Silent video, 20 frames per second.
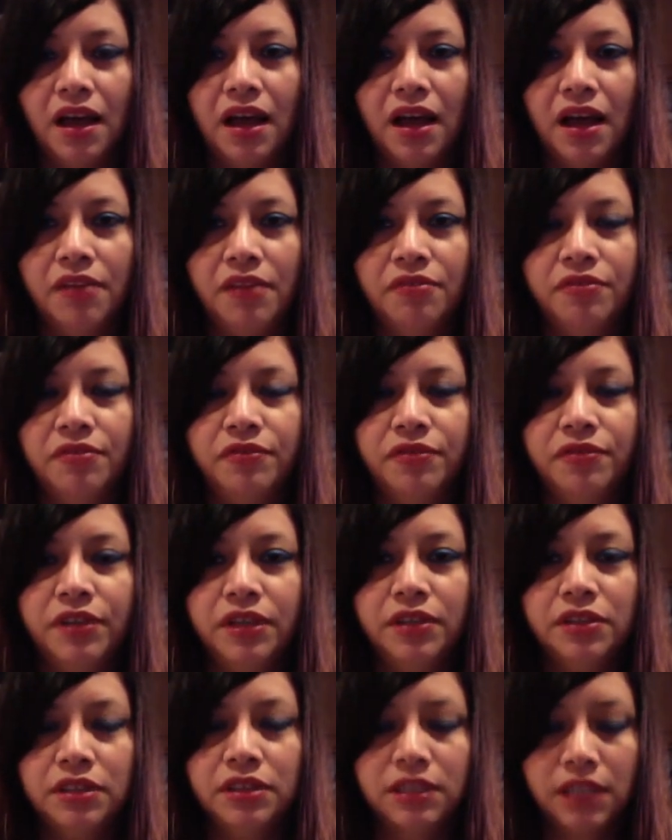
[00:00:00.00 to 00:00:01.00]
I
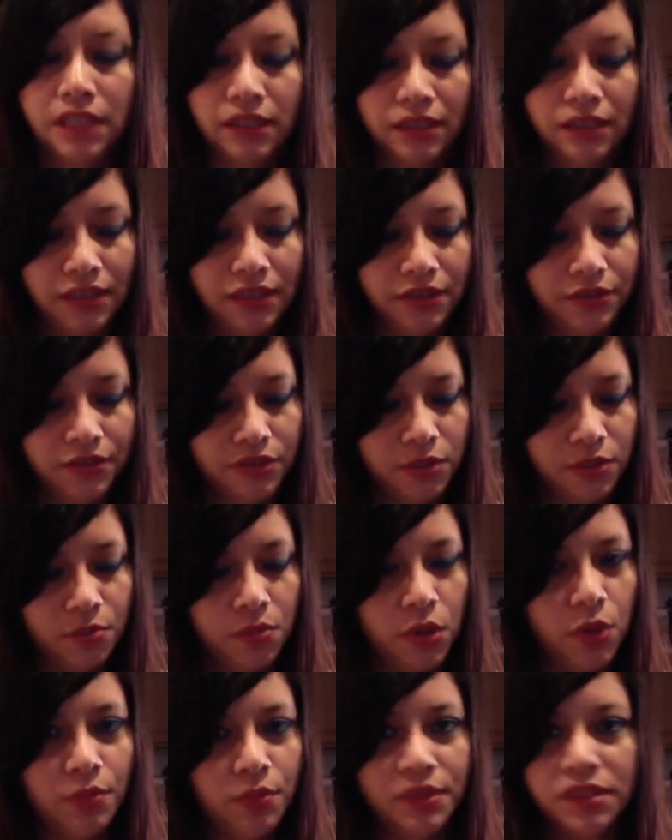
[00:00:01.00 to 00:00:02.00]
feel suddenly there's a
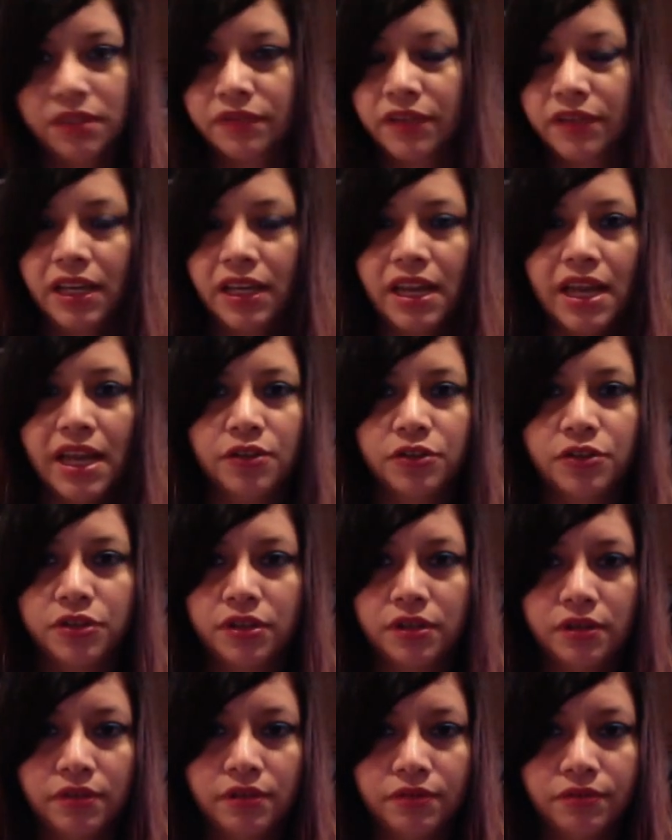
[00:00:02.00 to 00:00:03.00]
moment of
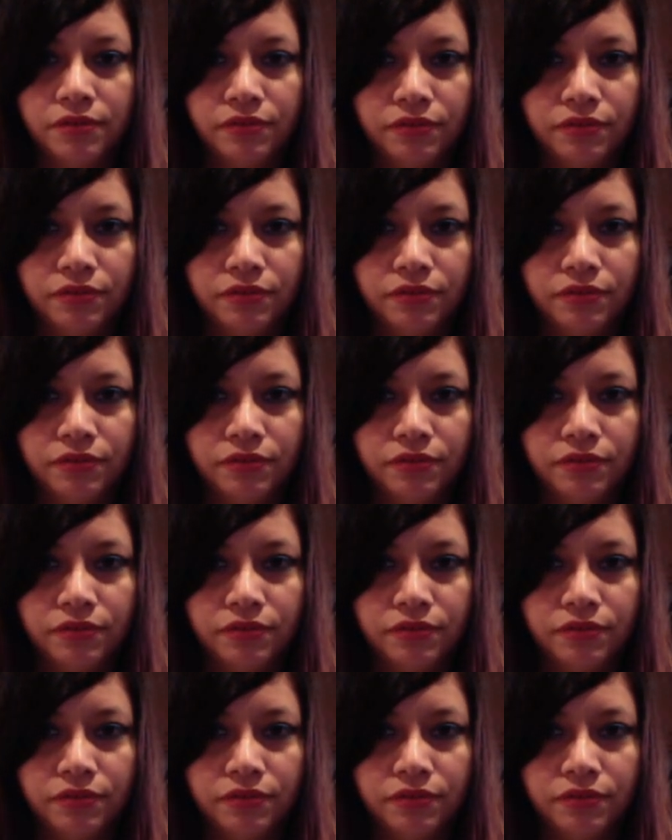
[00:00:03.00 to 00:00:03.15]
connection of